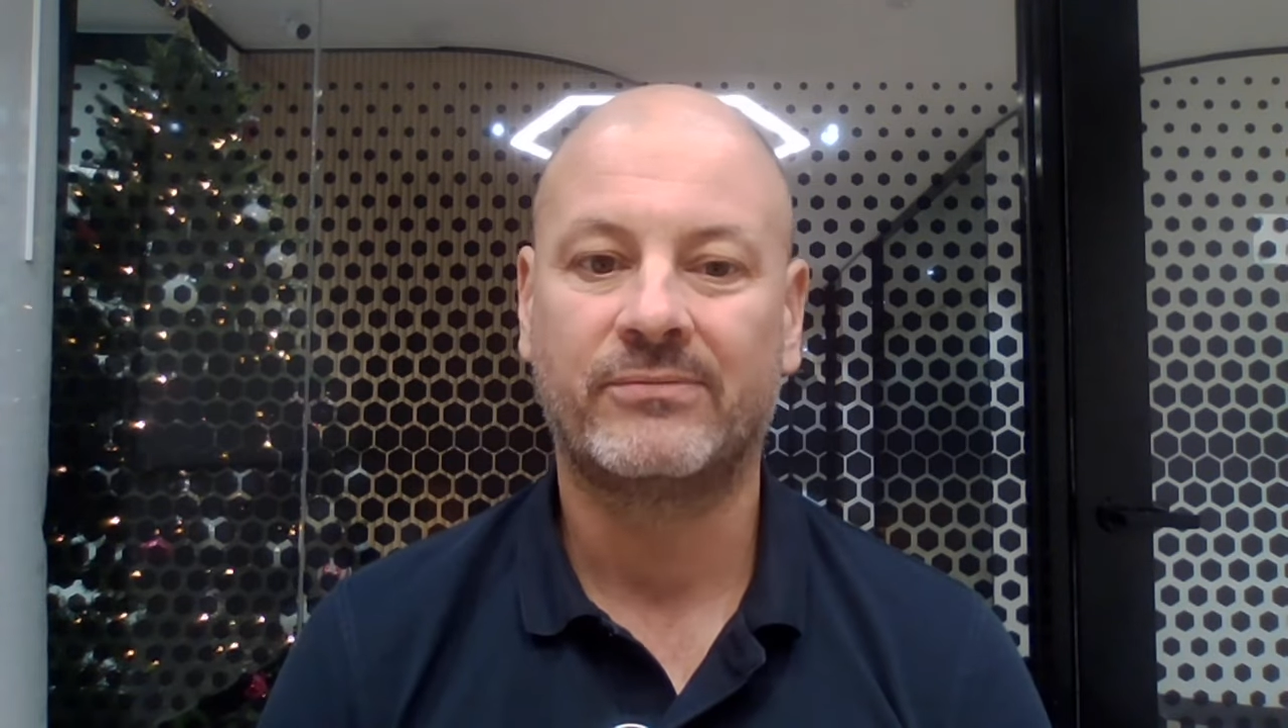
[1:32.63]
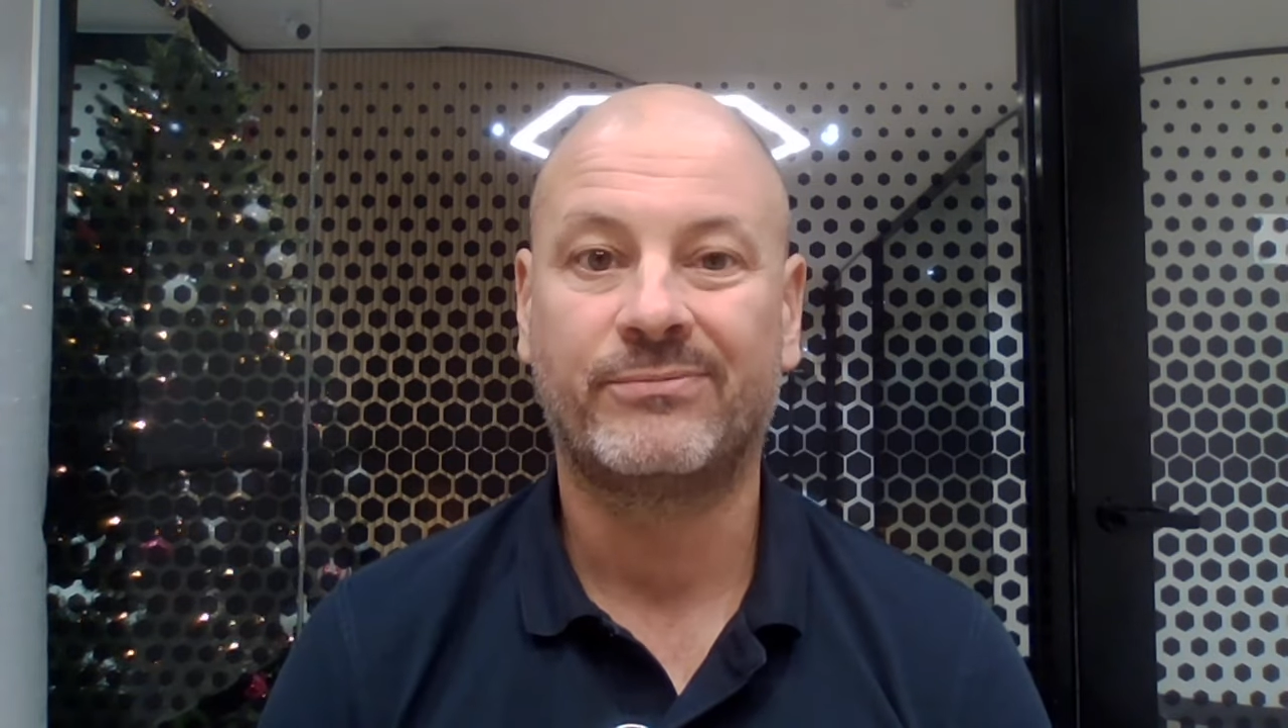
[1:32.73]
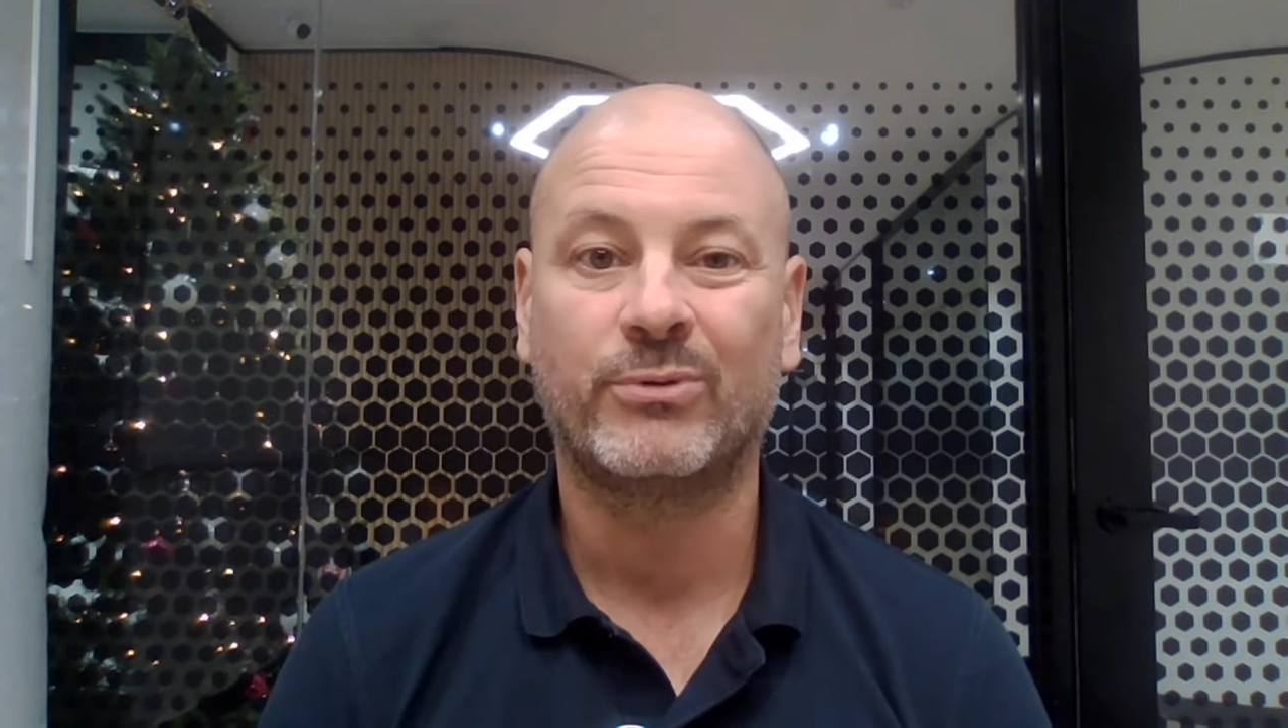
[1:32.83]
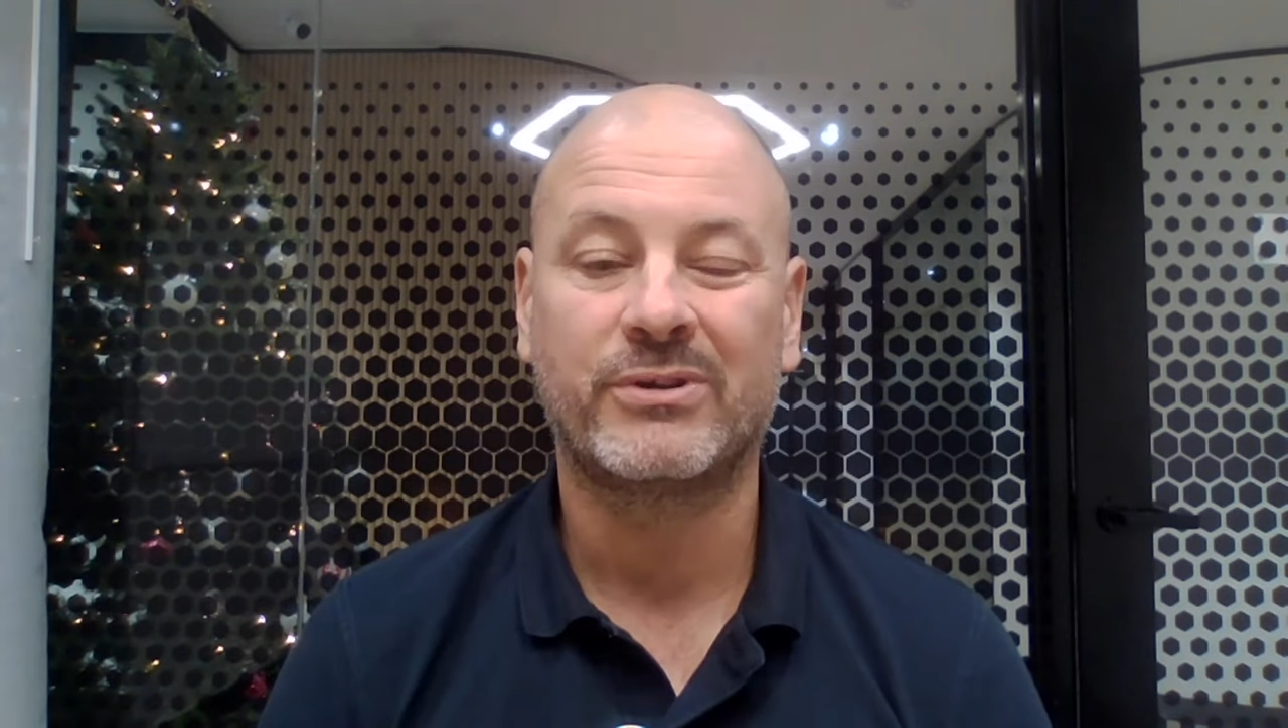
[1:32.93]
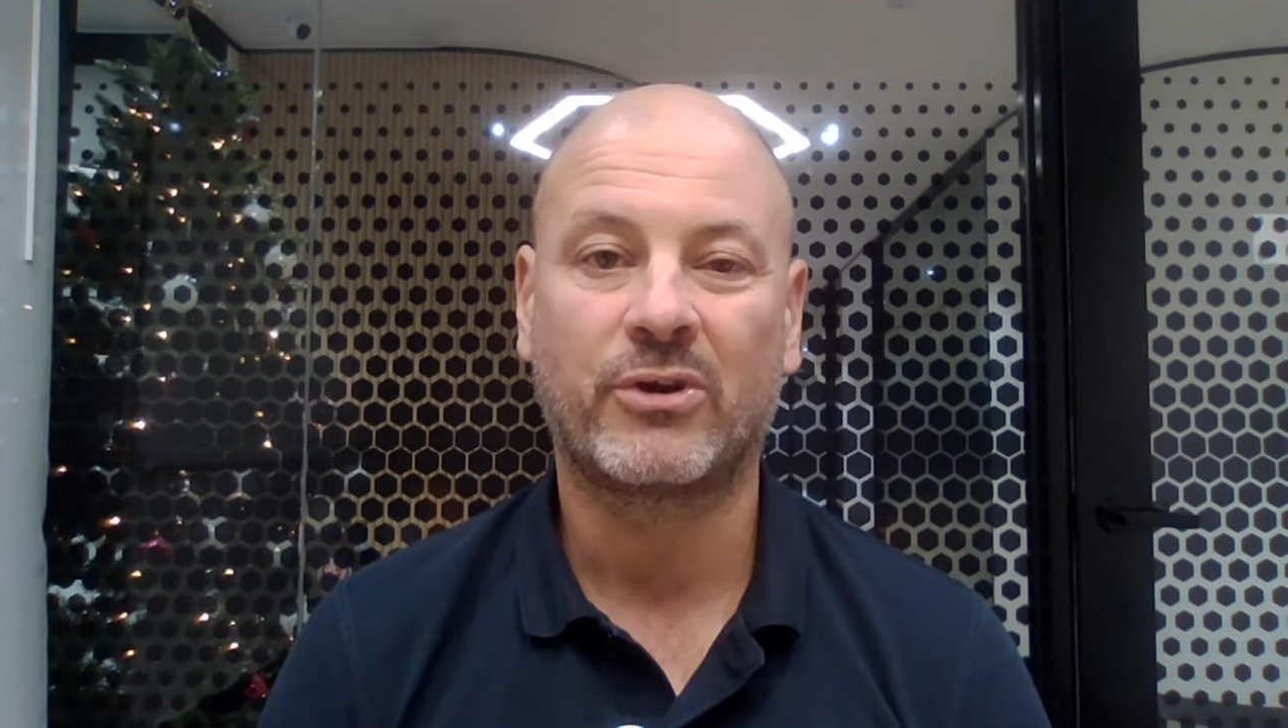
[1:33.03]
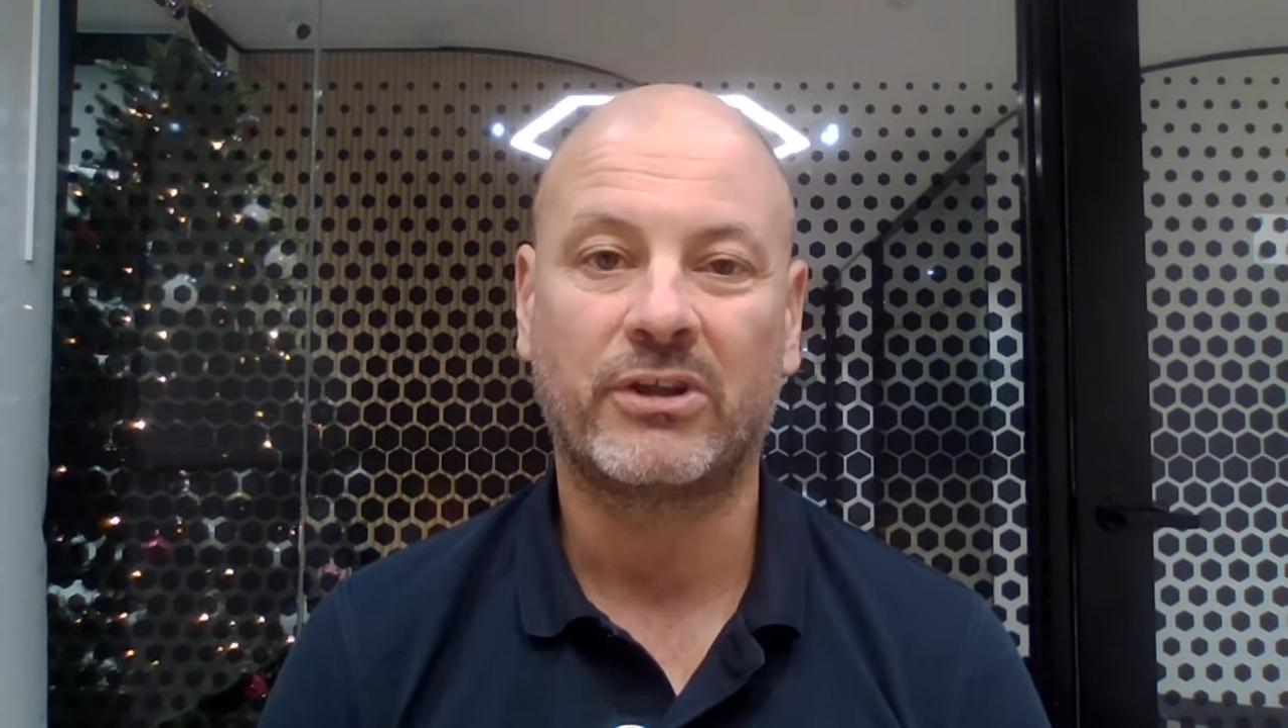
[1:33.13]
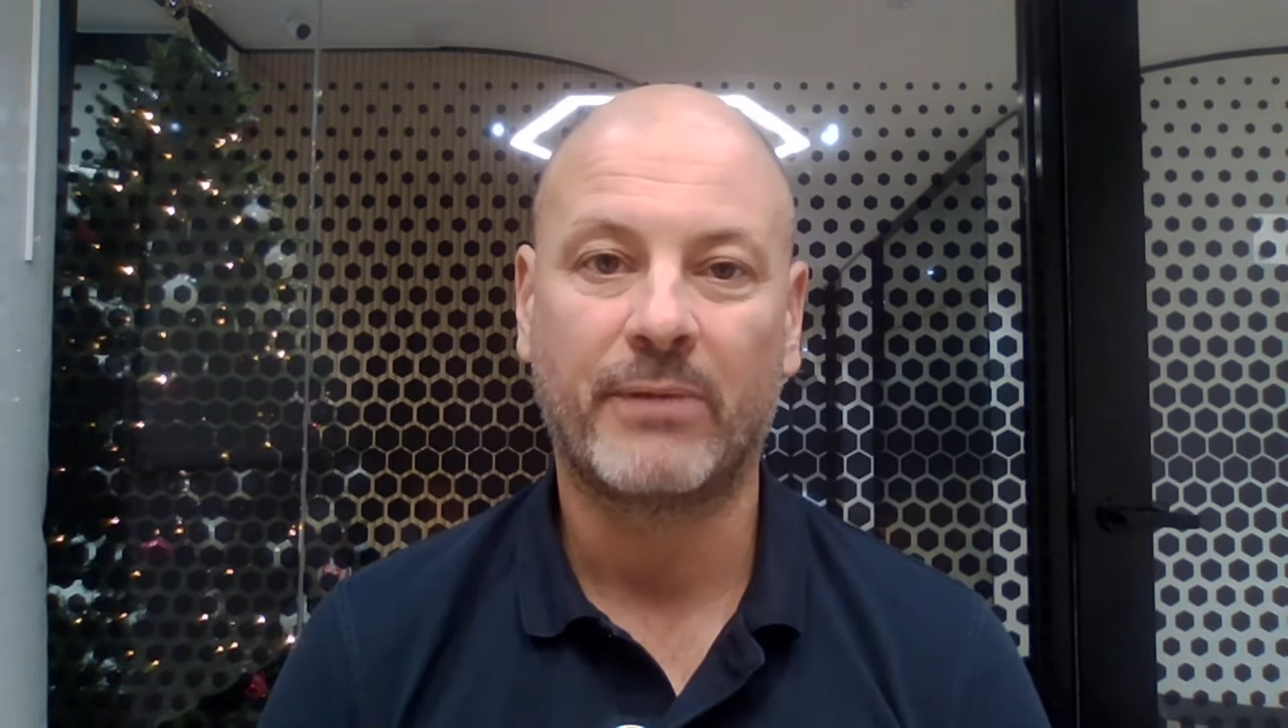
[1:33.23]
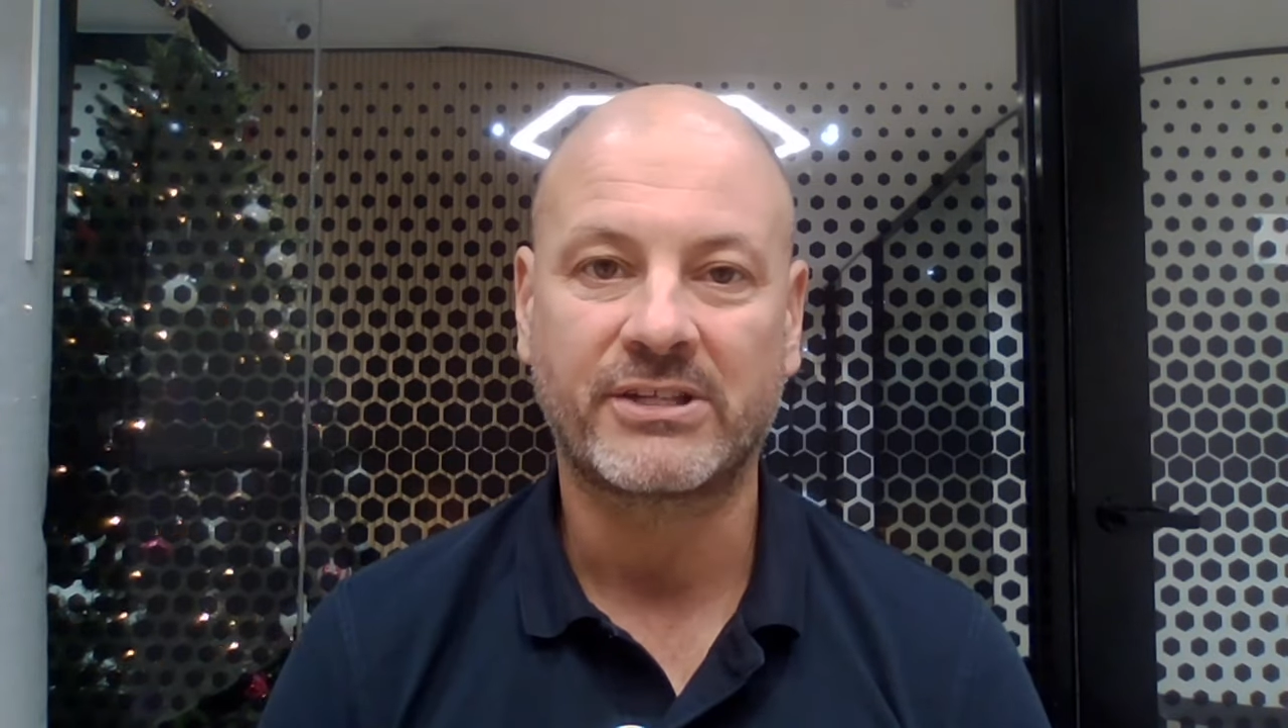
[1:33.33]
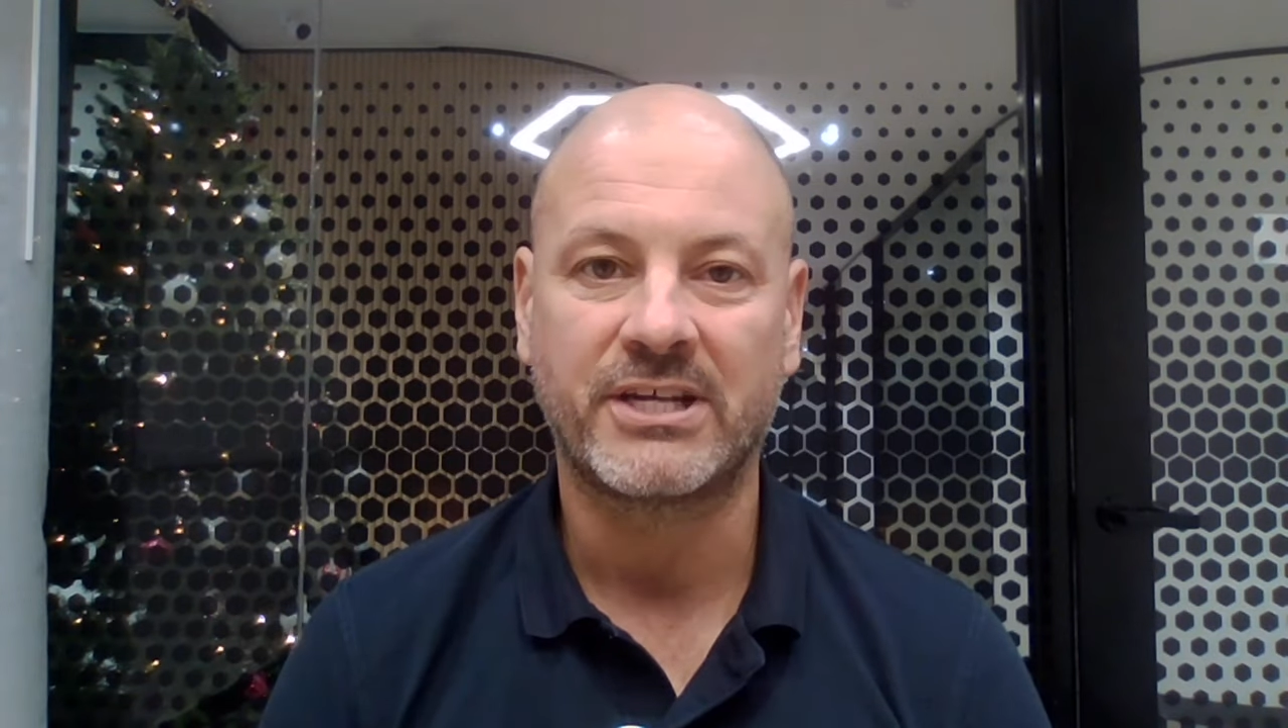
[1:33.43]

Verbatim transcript: we've got the much